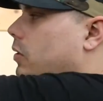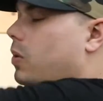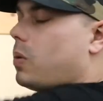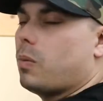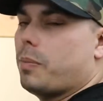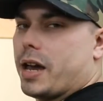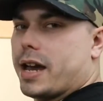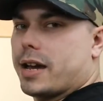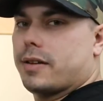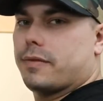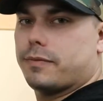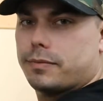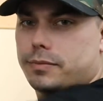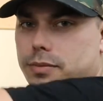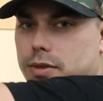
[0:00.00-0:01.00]
the whole bag,
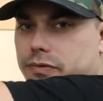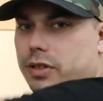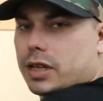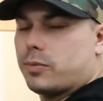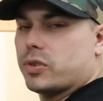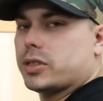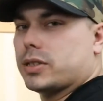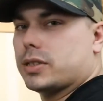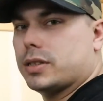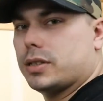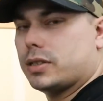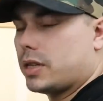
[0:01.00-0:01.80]
it's flame resistant.